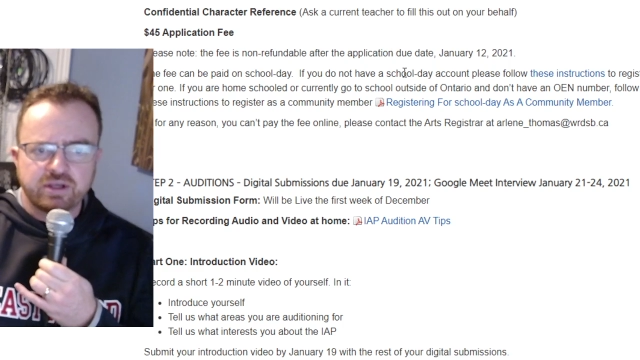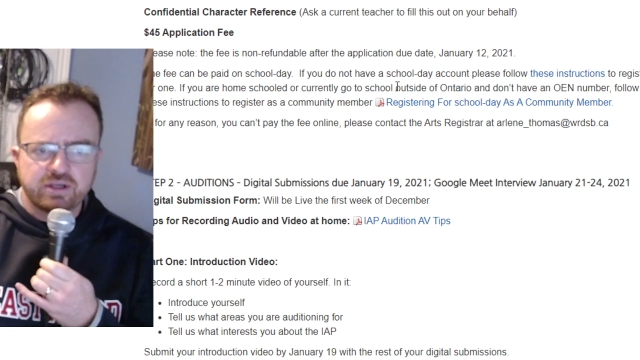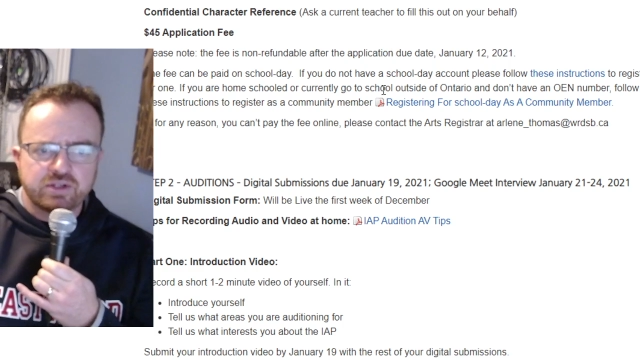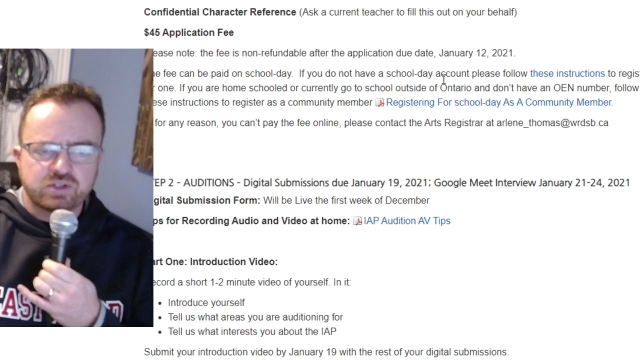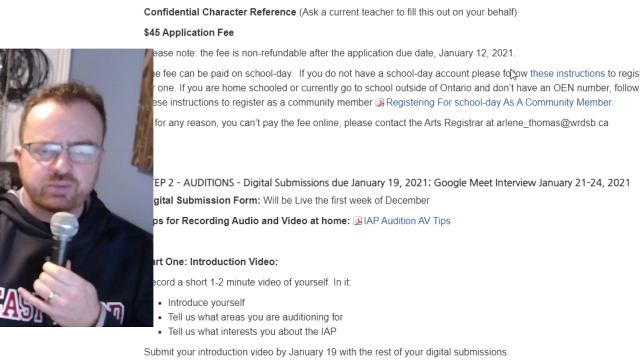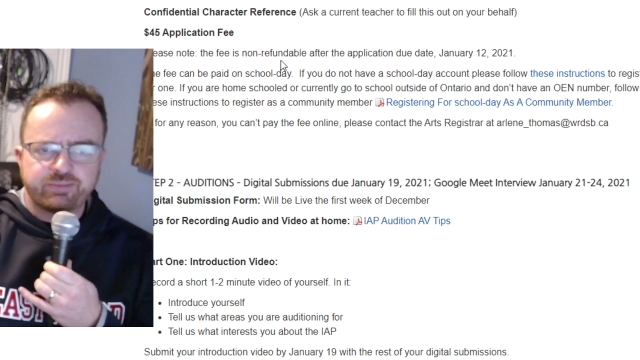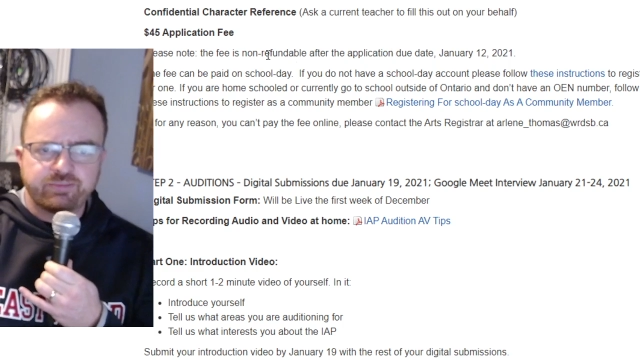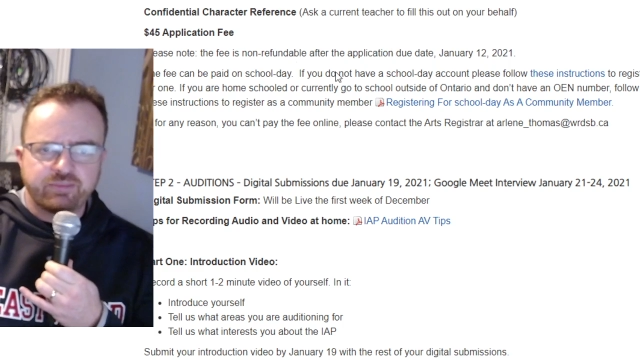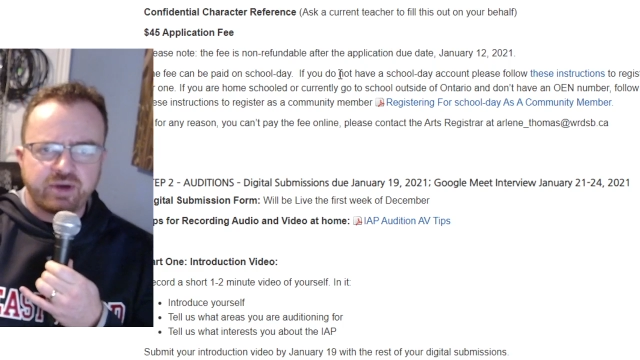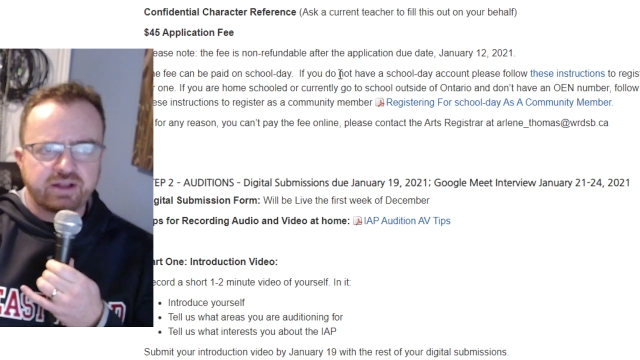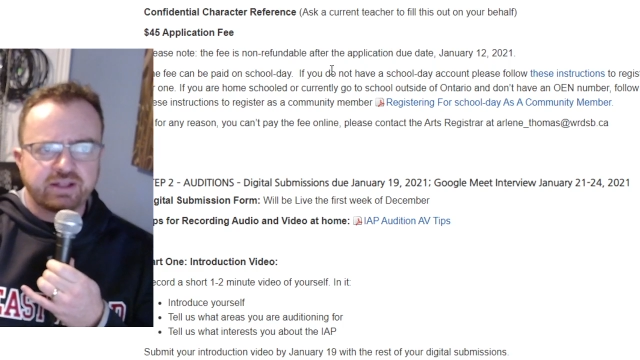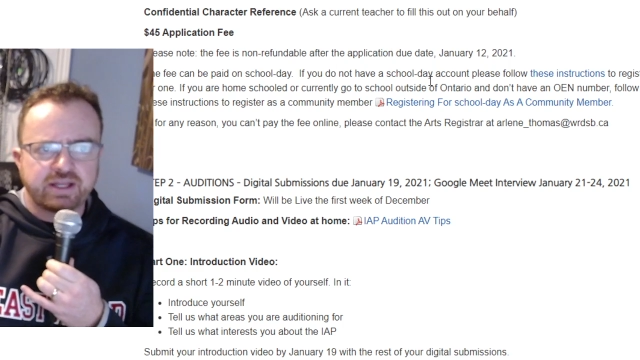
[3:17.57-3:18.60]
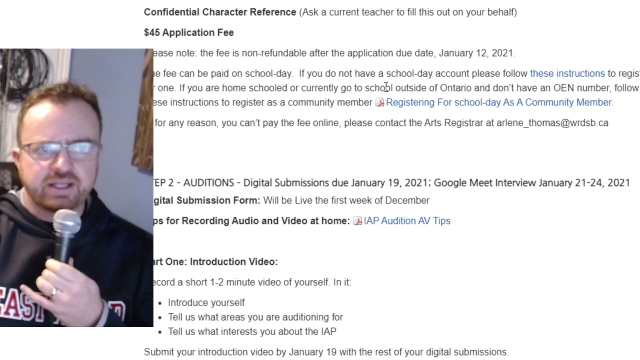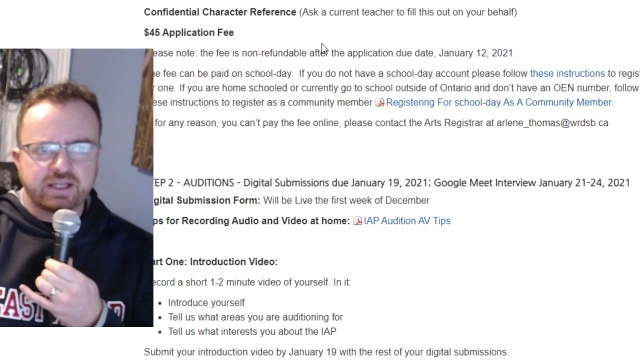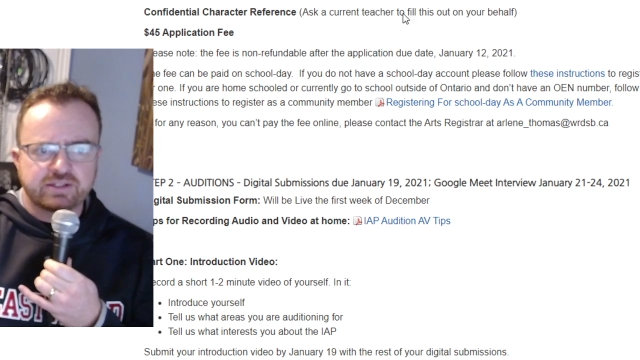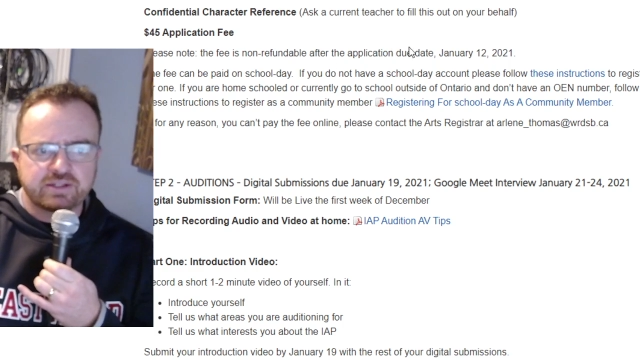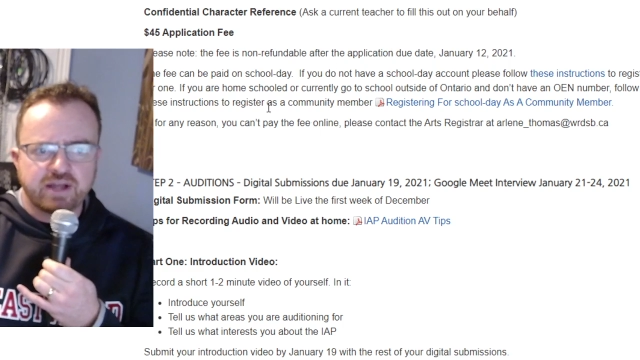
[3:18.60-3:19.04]
spot, like
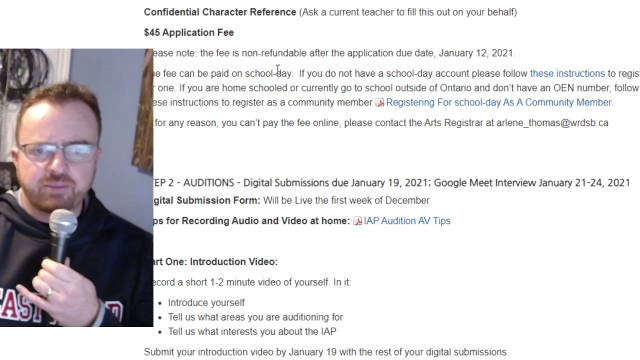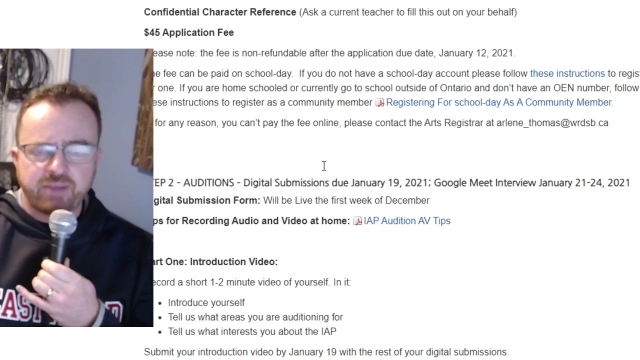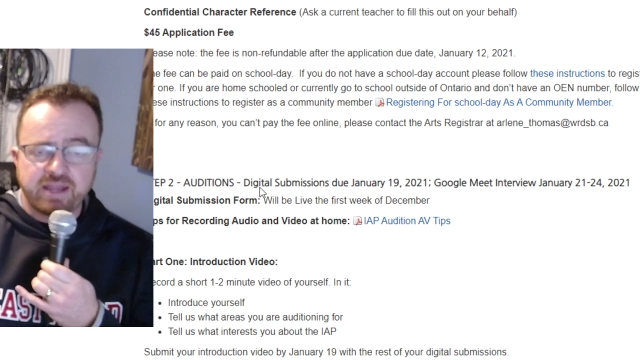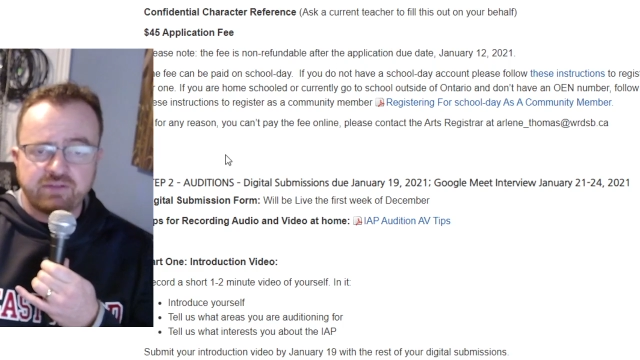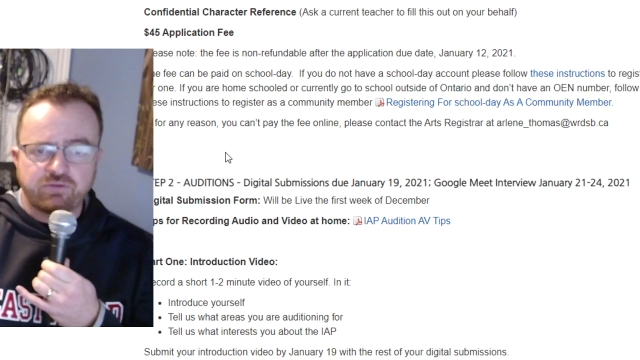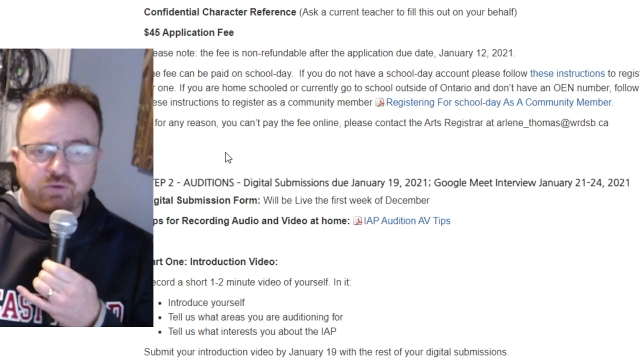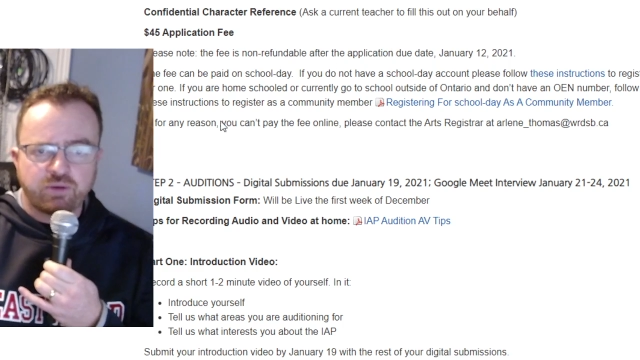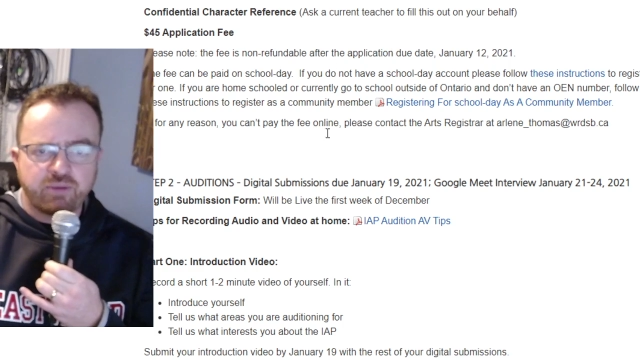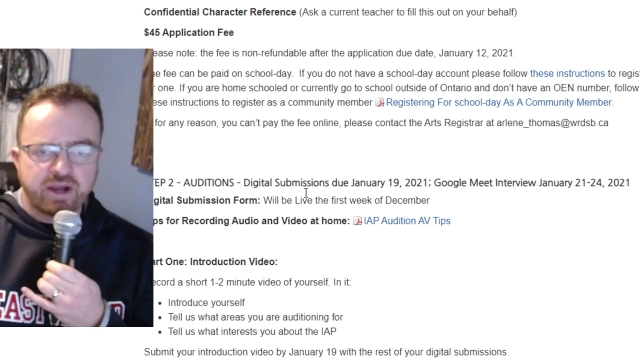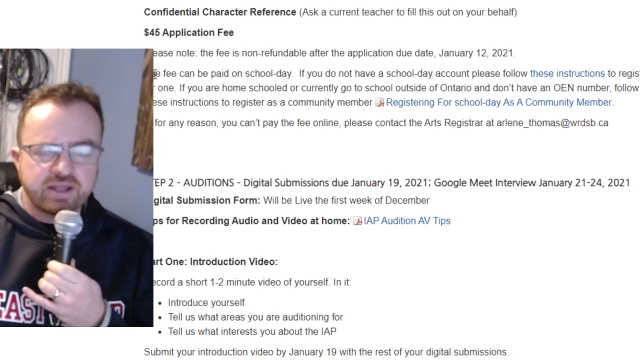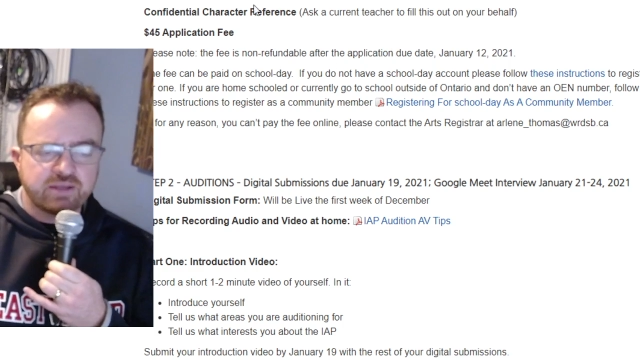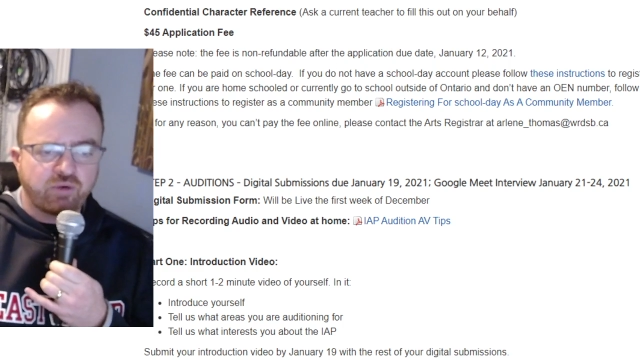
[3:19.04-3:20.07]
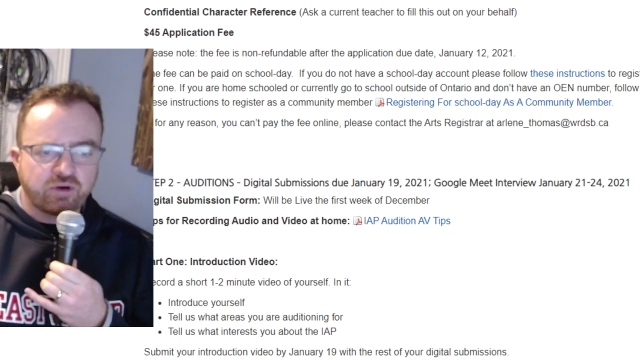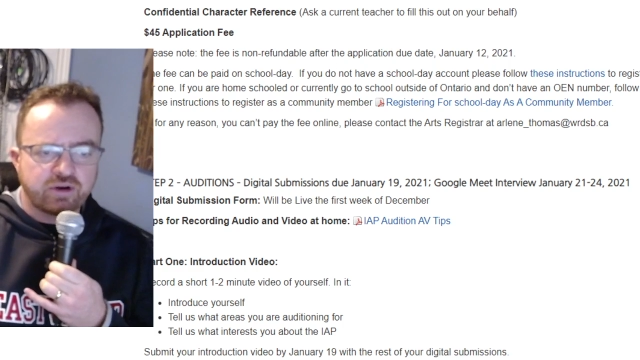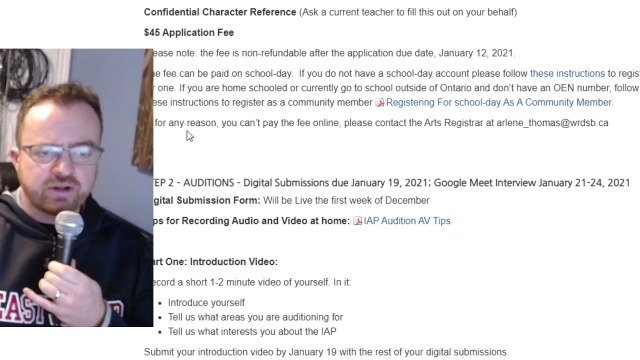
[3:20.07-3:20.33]
it's not paid for by the board.